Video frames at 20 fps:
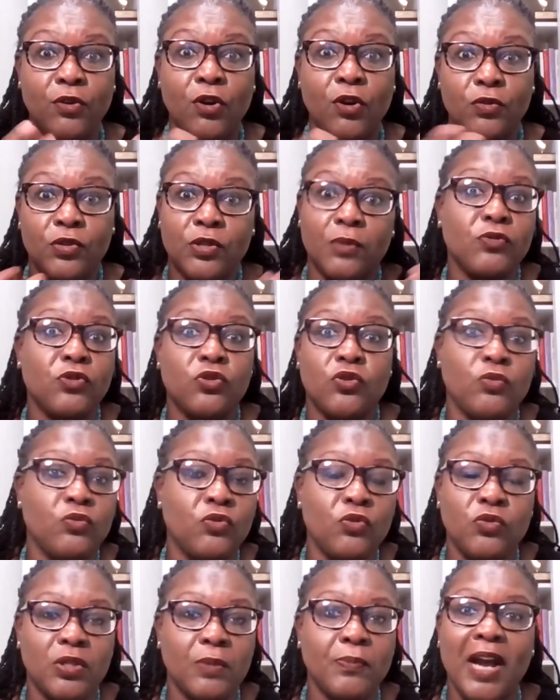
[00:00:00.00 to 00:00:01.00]
you go through,
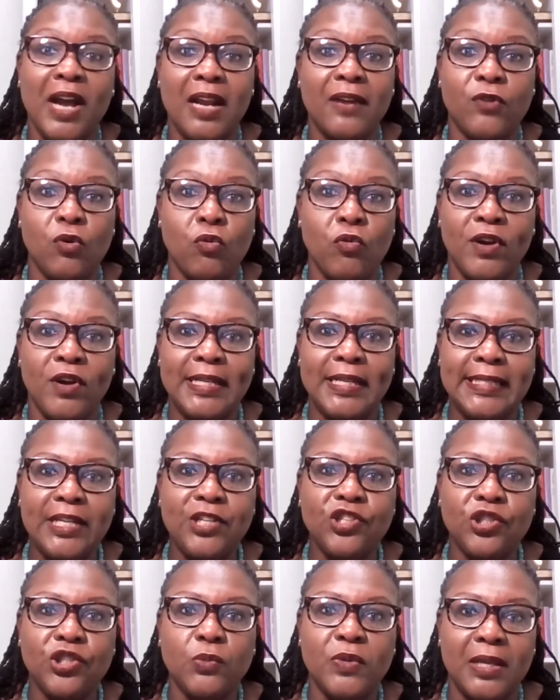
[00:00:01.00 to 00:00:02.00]
through some kind of an
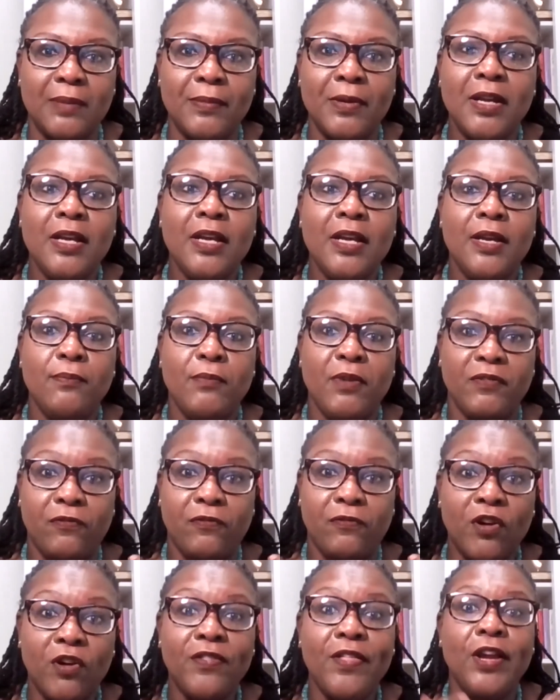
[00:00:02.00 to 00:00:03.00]
orientation with them
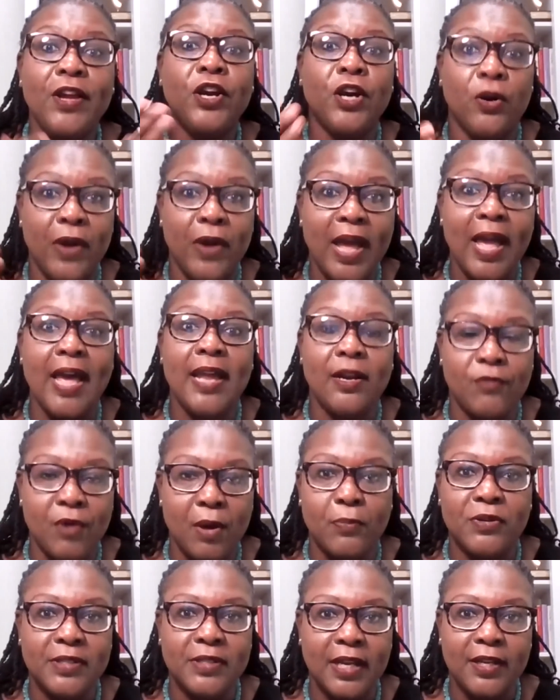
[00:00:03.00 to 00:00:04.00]
before they go ahead and
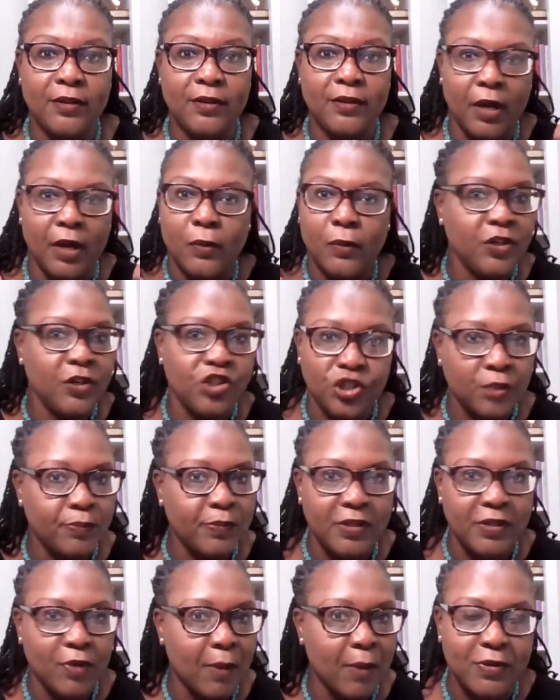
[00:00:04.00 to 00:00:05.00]
represent you no one should
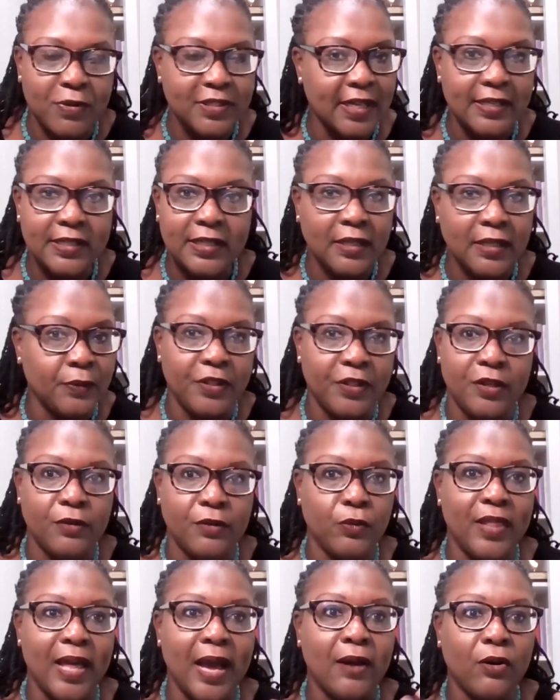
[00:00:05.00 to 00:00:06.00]
be representing with you
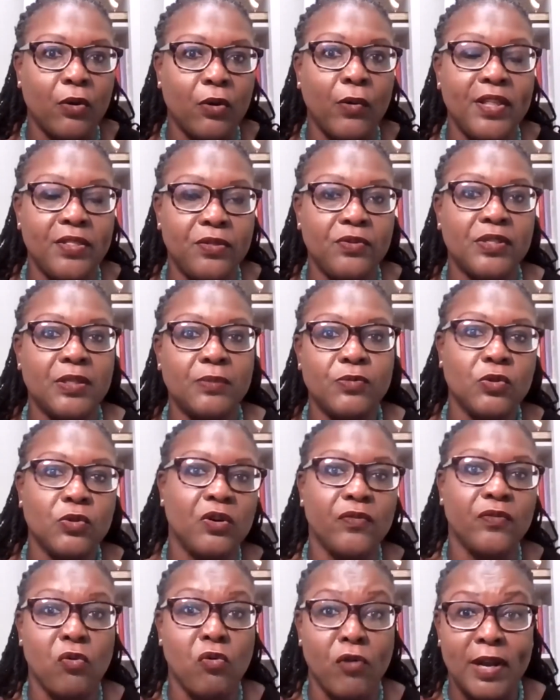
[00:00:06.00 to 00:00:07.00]
without going through some sort
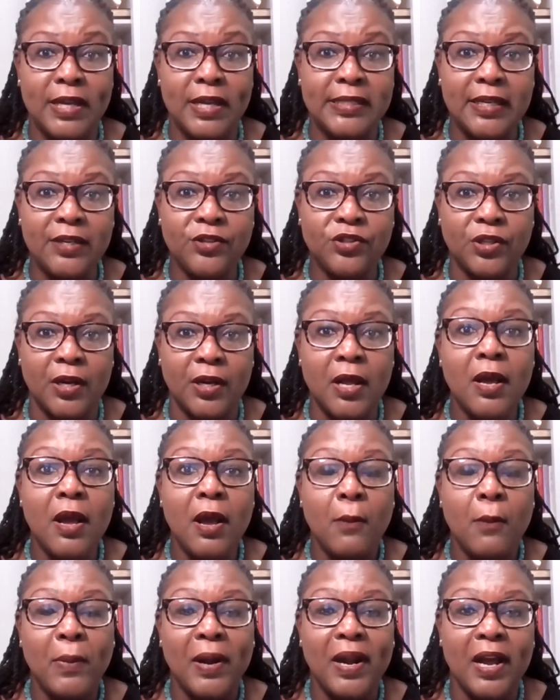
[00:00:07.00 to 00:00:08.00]
of orientation
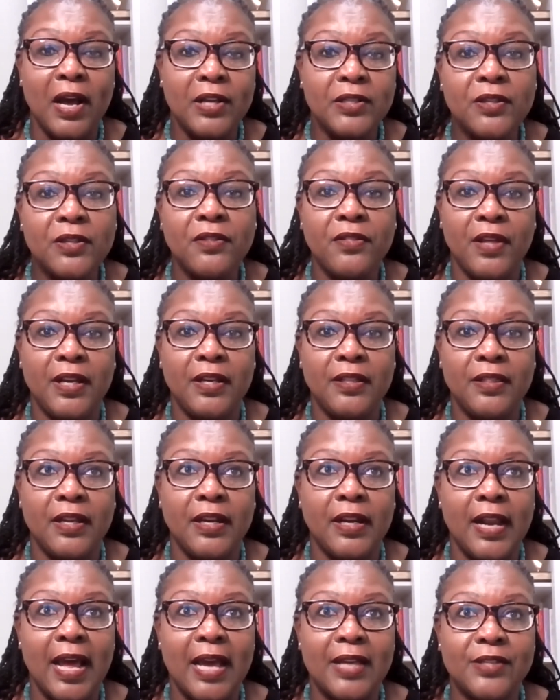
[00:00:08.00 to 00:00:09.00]
but i also think that
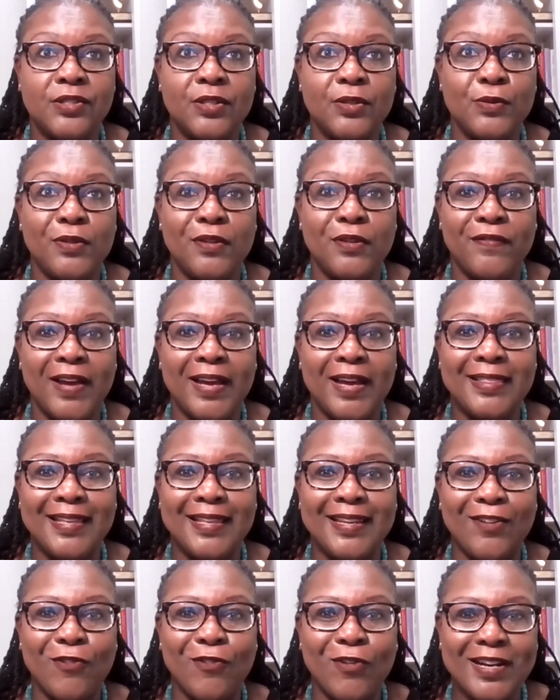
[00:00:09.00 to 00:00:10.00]
it has to do with the fact
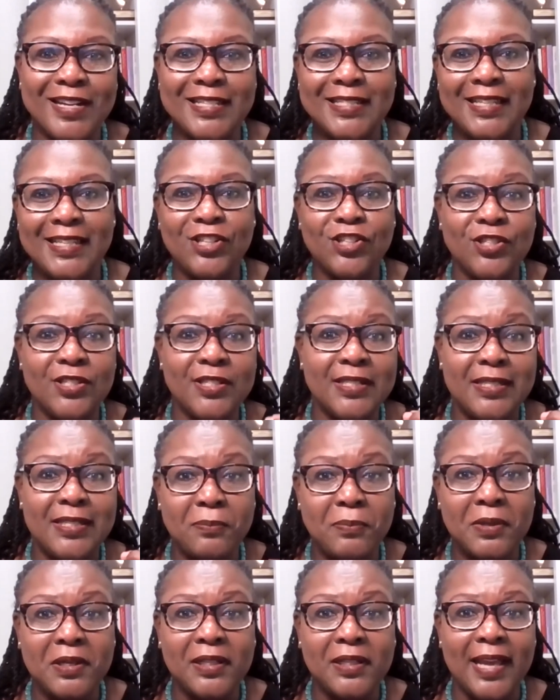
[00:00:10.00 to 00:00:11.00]
that organizations
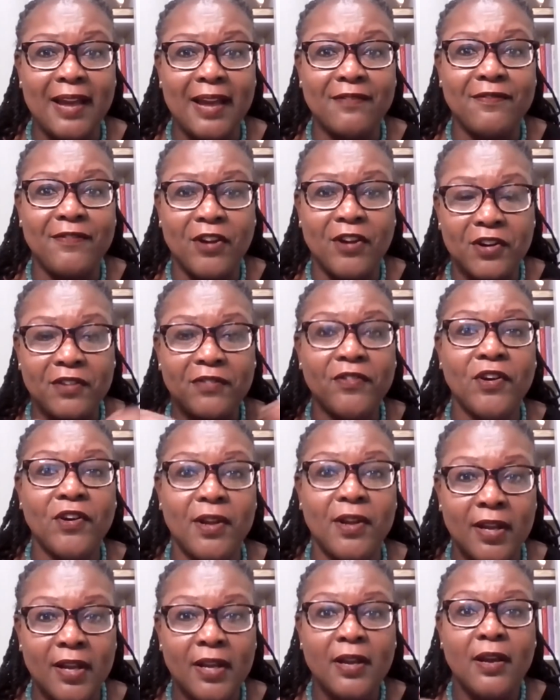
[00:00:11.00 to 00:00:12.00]
typically have very
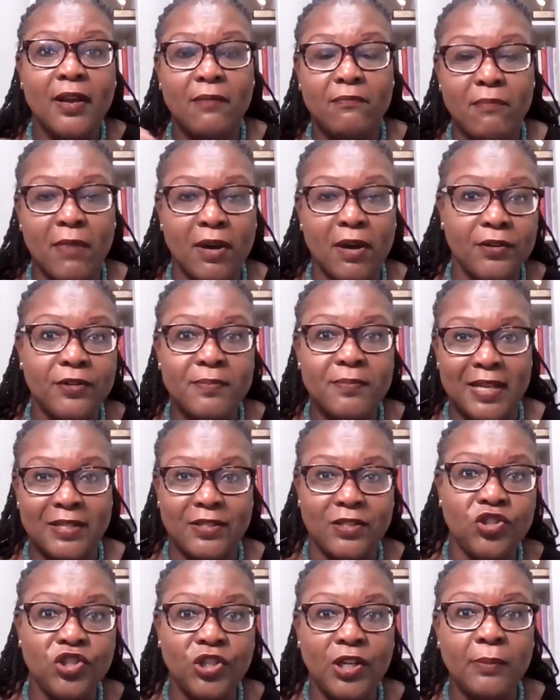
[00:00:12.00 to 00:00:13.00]
very muddled
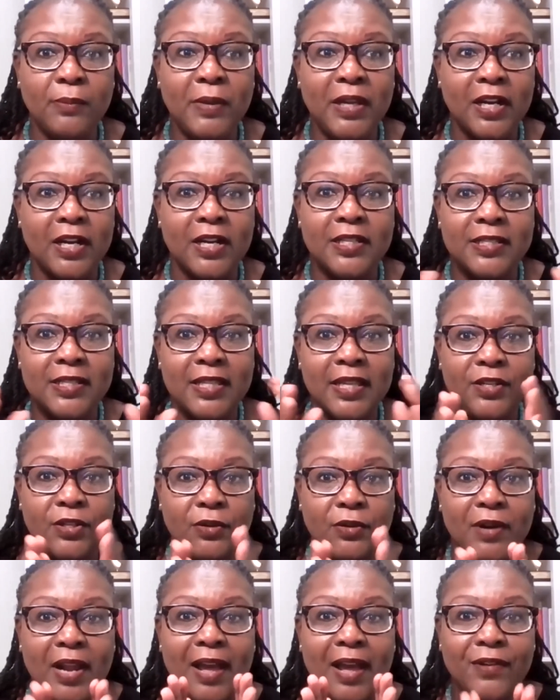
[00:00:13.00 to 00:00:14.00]
messaging because they
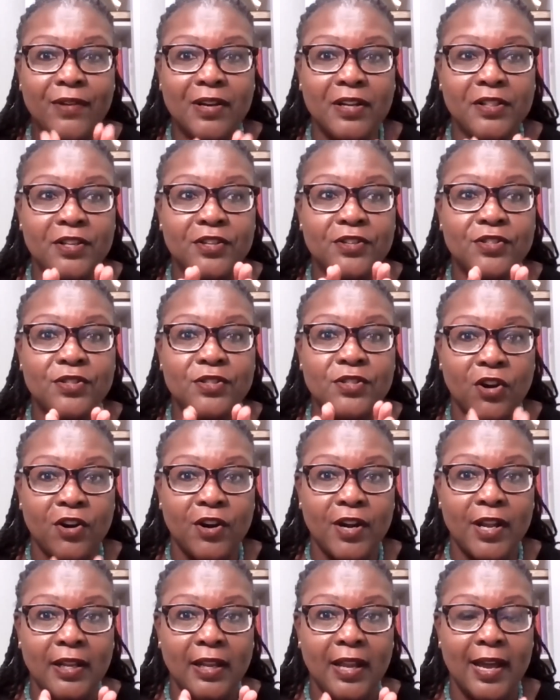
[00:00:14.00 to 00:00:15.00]
don't have a clear
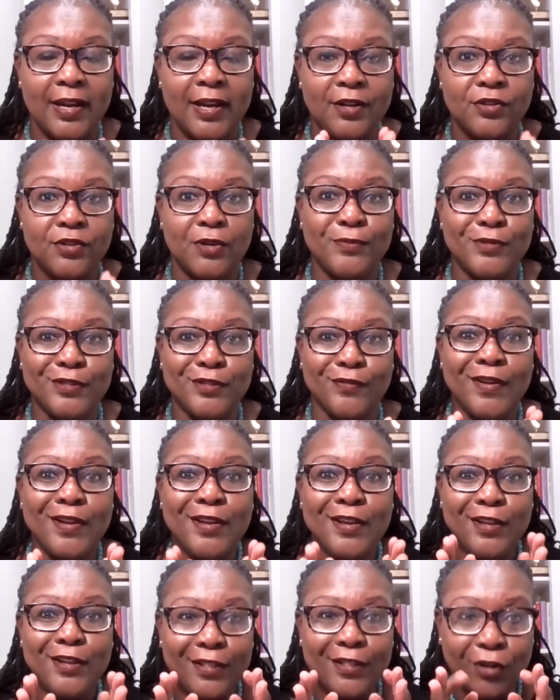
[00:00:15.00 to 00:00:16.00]
starting line in terms of
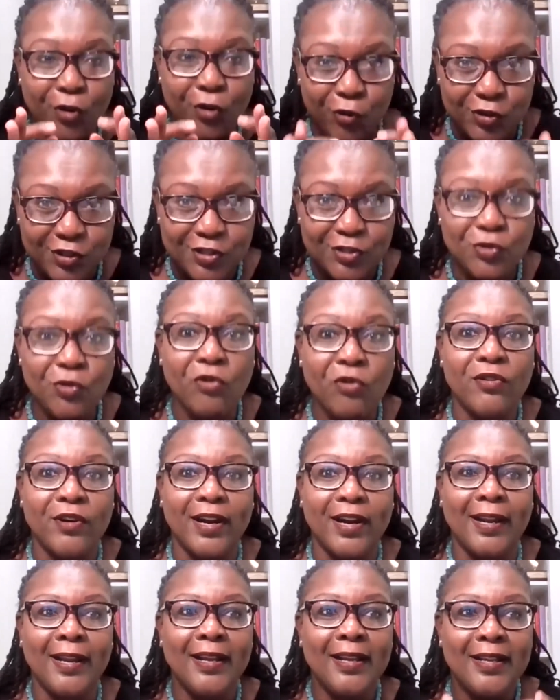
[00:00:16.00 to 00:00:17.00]
the core
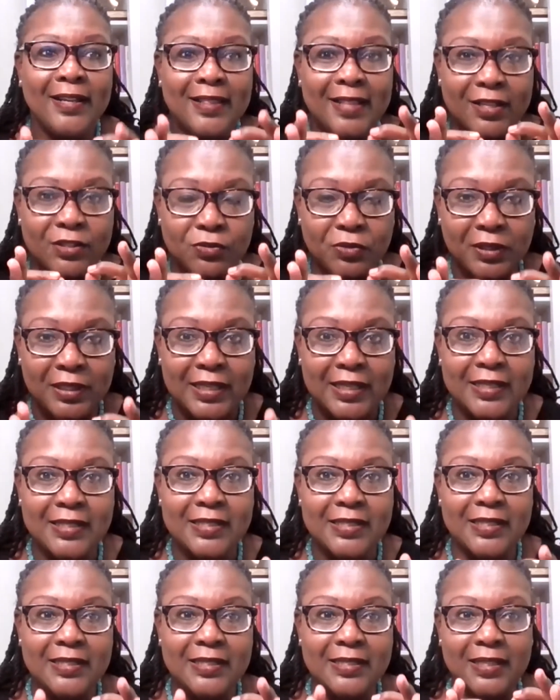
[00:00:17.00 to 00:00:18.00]
story that's really
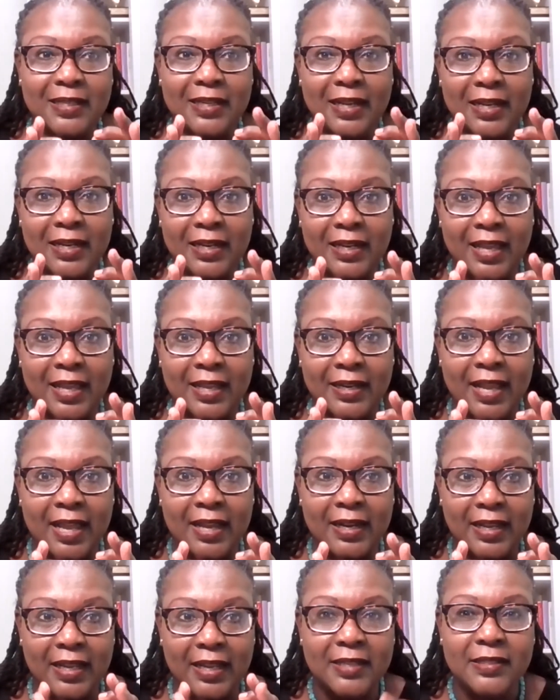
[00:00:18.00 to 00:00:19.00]
consistent and, and,
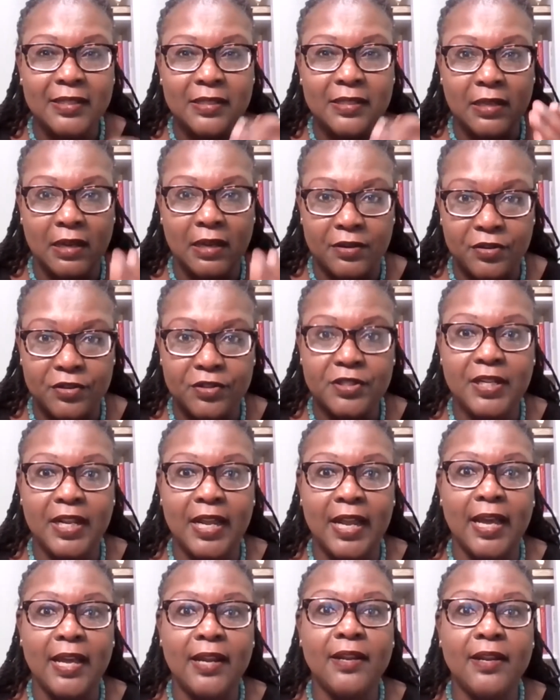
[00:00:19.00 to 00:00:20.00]
and easy to
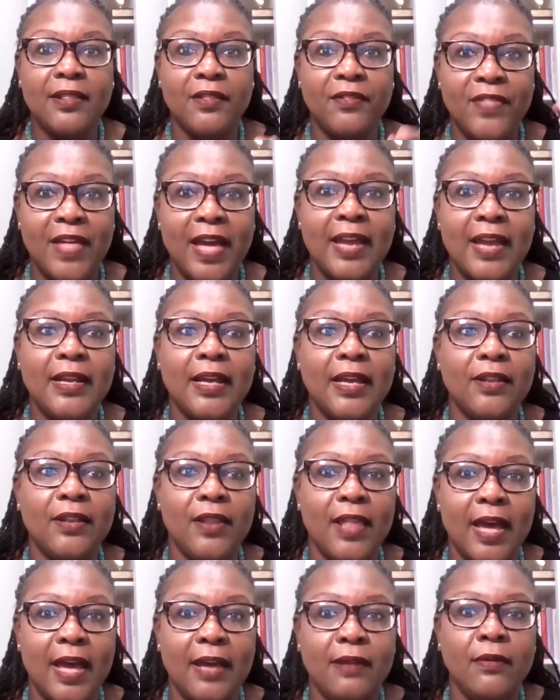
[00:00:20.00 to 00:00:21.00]
understand that then can
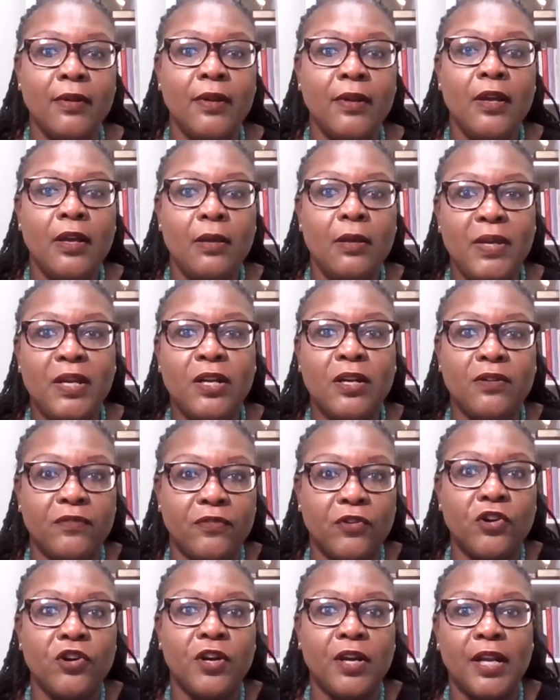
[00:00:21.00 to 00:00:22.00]
then be
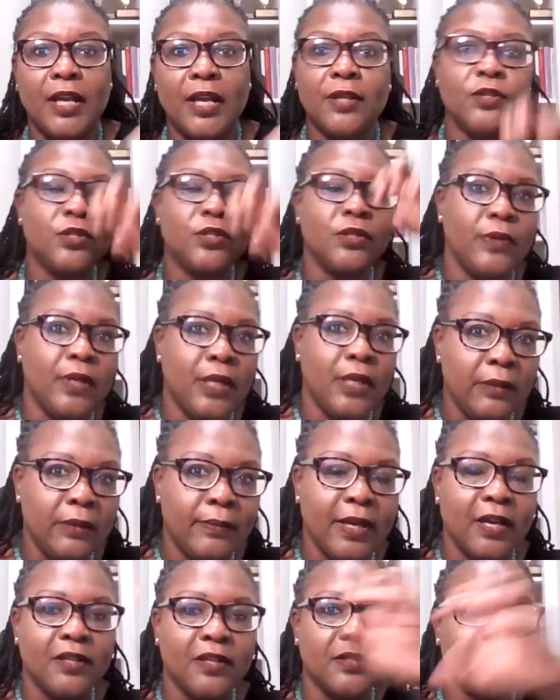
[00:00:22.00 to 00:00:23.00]
converted into
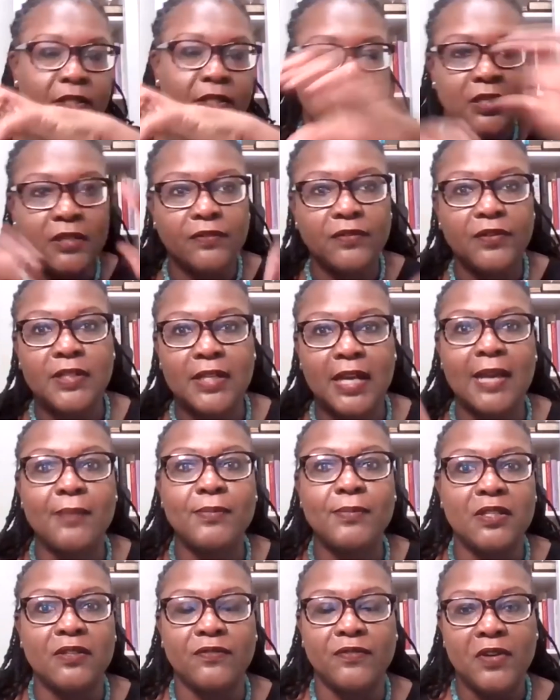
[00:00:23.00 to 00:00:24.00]
emails into different
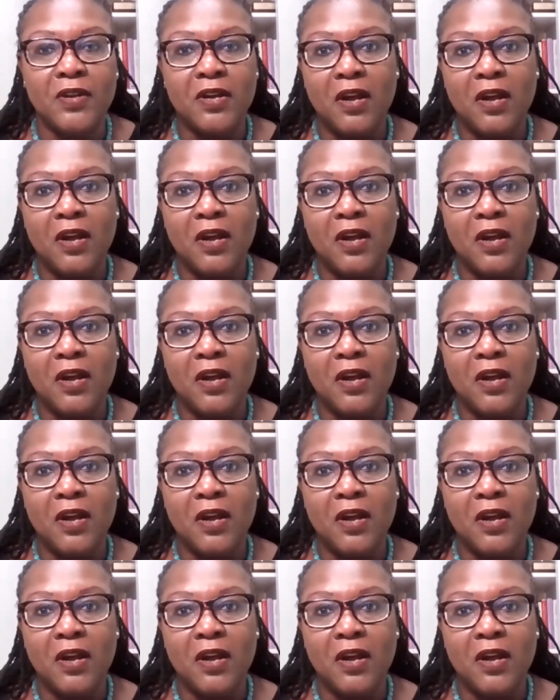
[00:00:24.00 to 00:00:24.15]
types of,